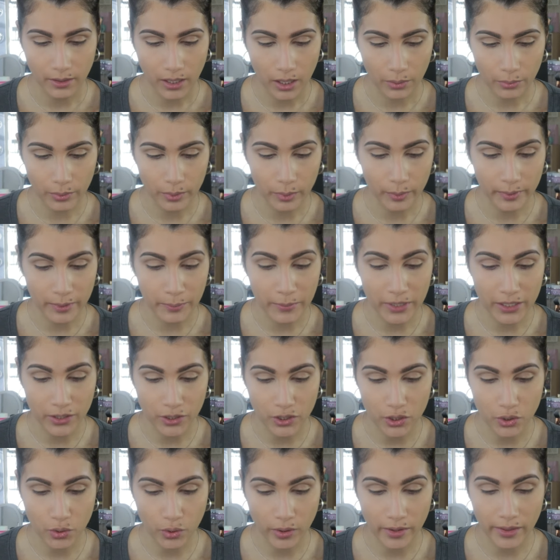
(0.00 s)
I wanna make
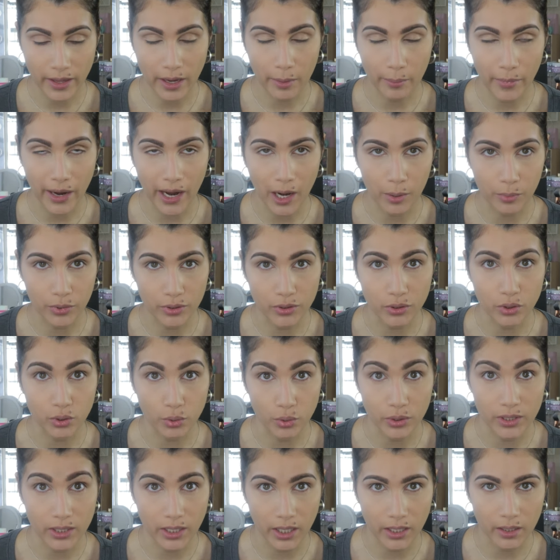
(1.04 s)
sure that my eyebrows
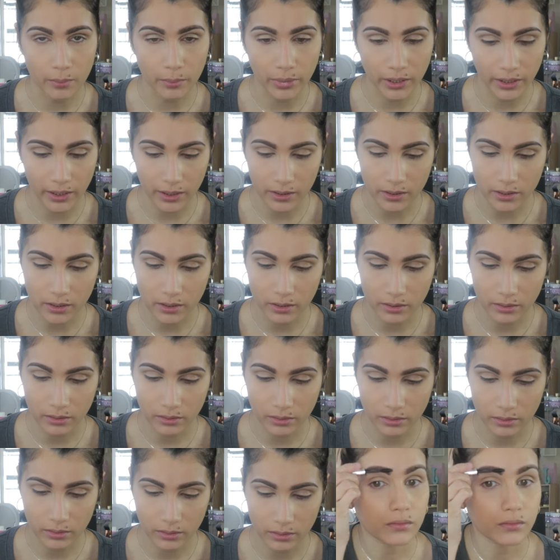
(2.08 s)
do stay in place.